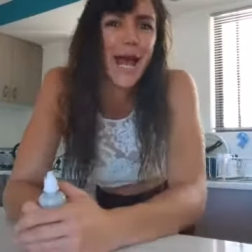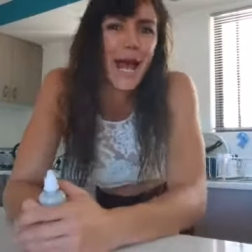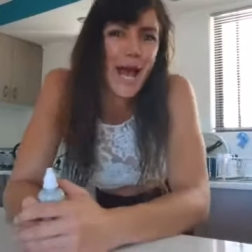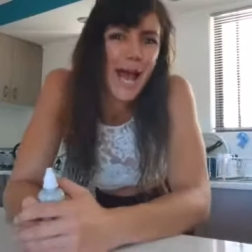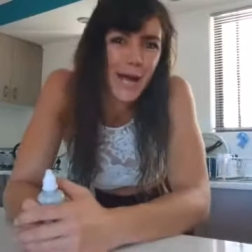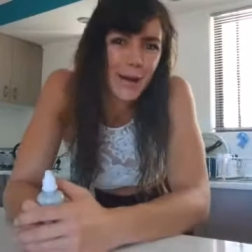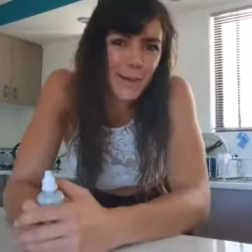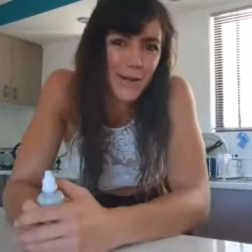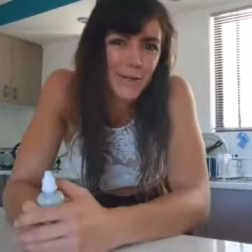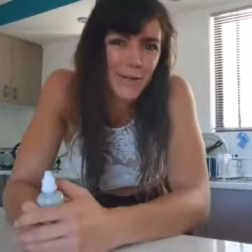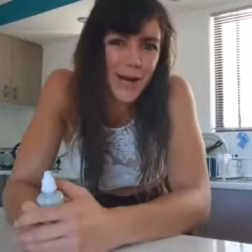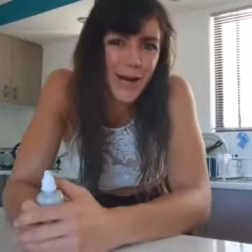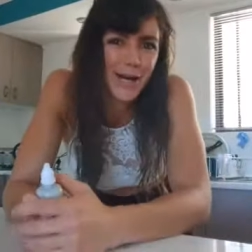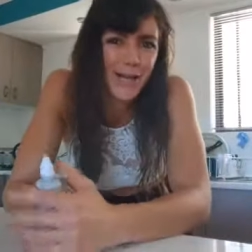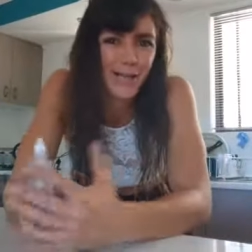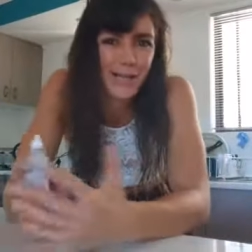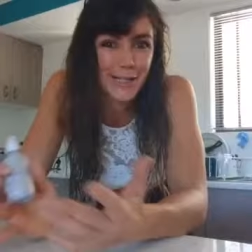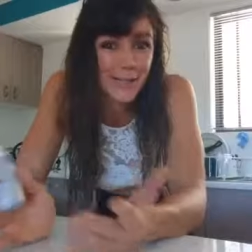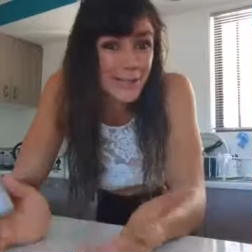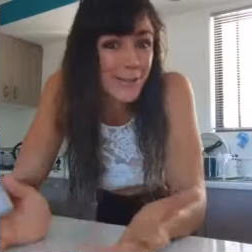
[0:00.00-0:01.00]

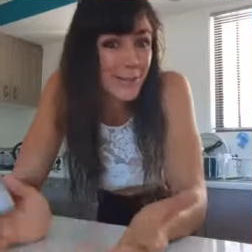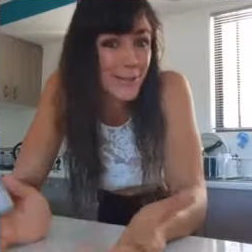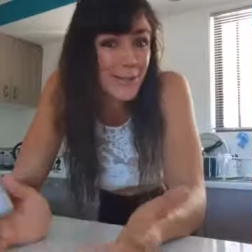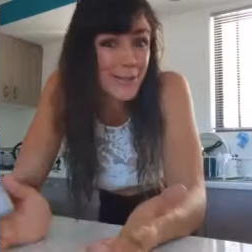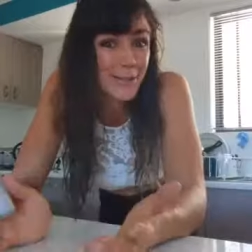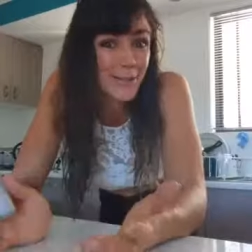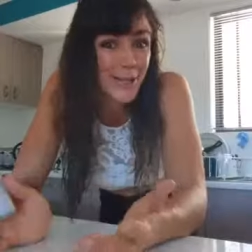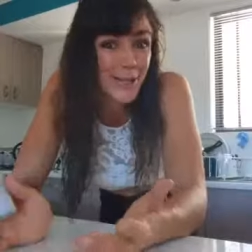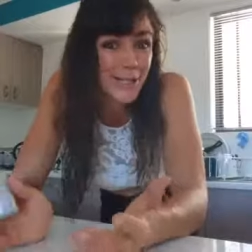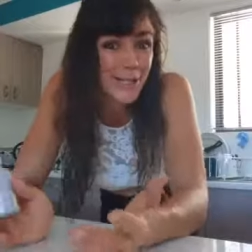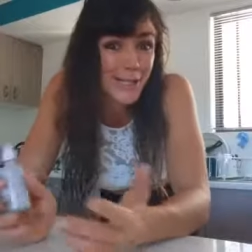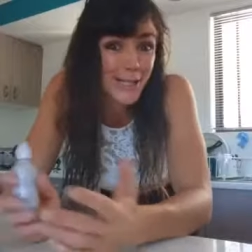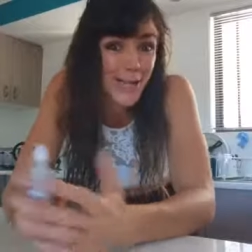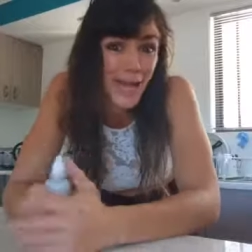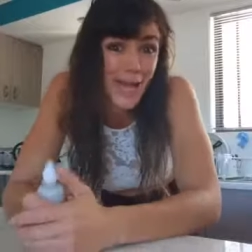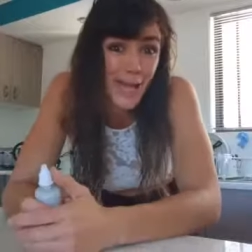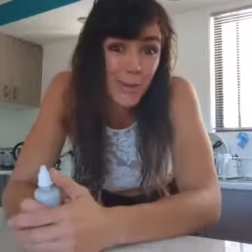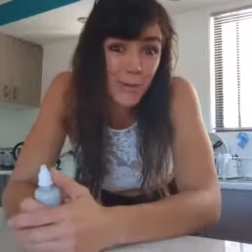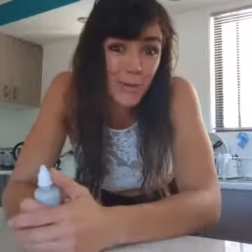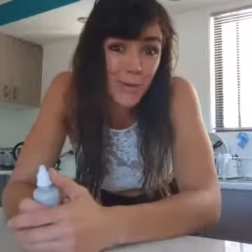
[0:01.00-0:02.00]
However, it is Christmas
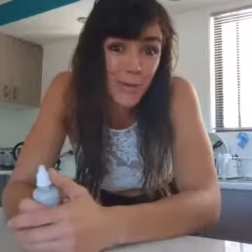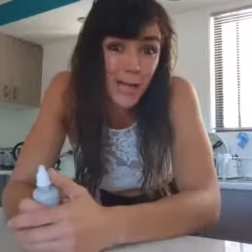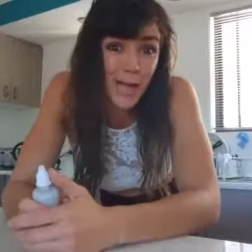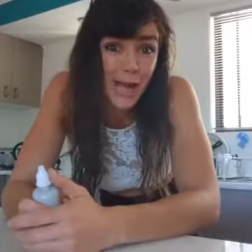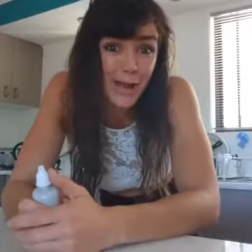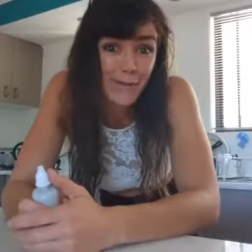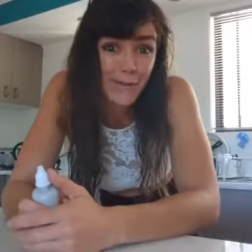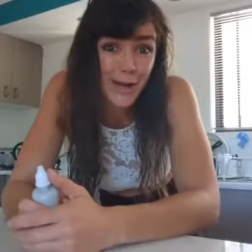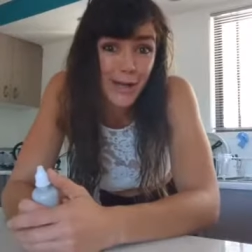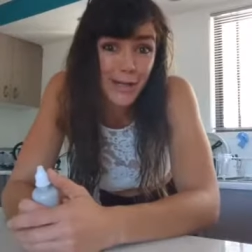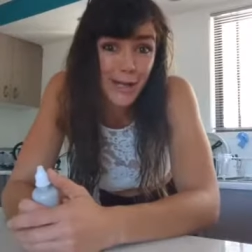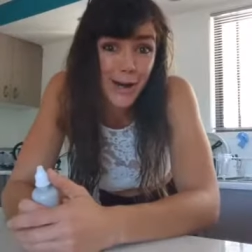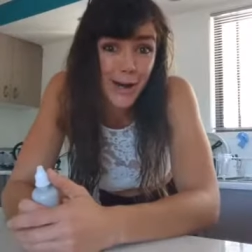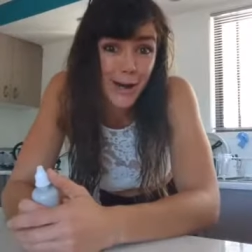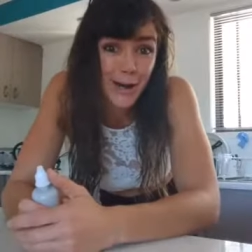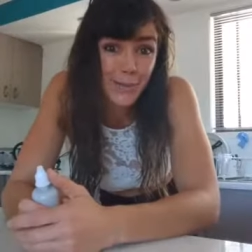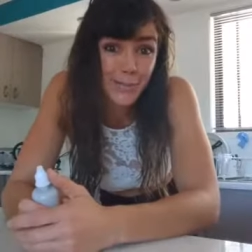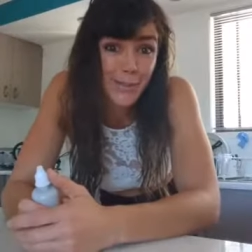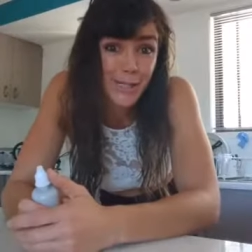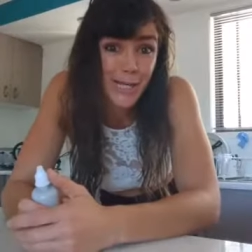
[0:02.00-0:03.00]
and we want to have our
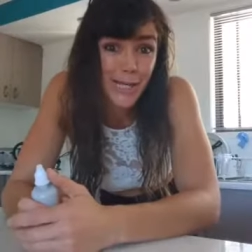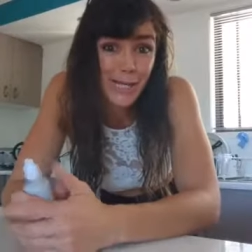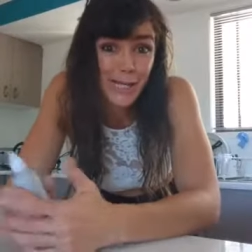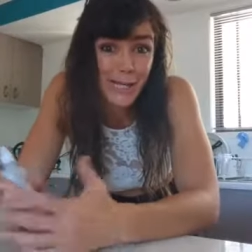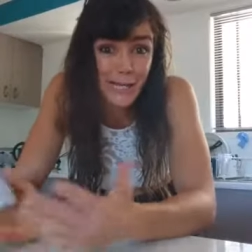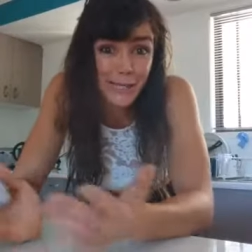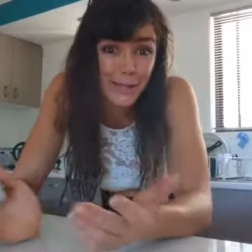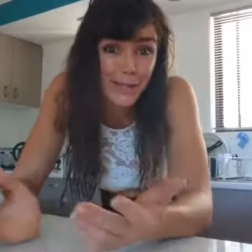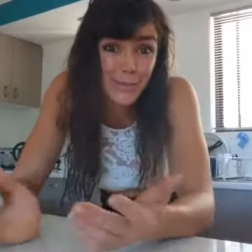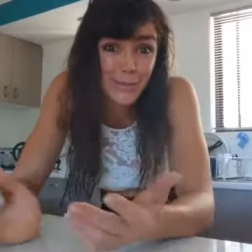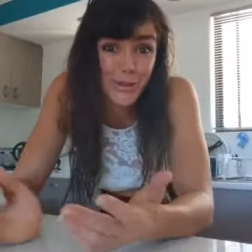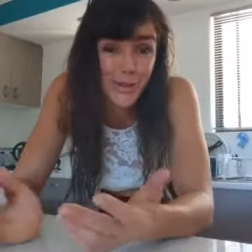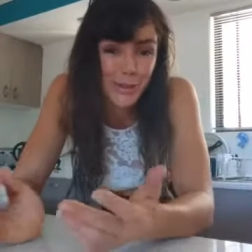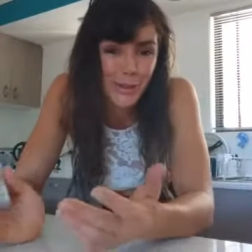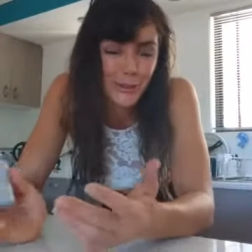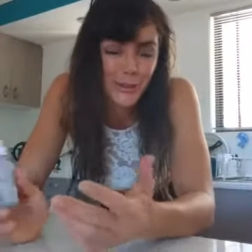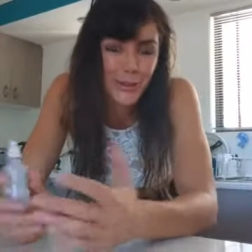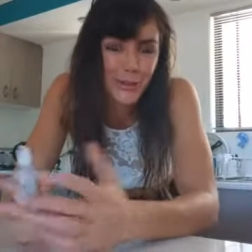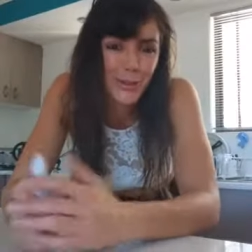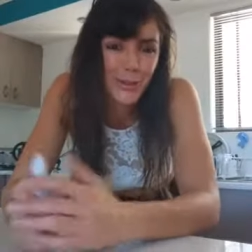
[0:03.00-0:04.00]
carbs and eat them
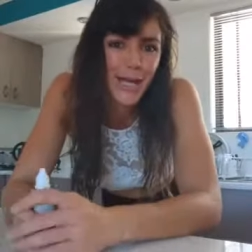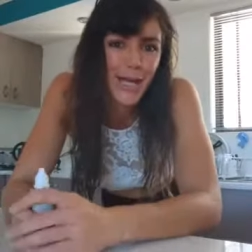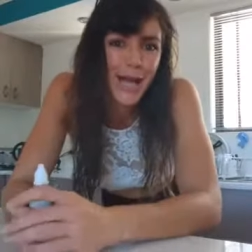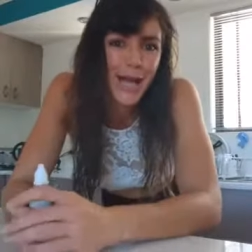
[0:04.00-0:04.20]
too.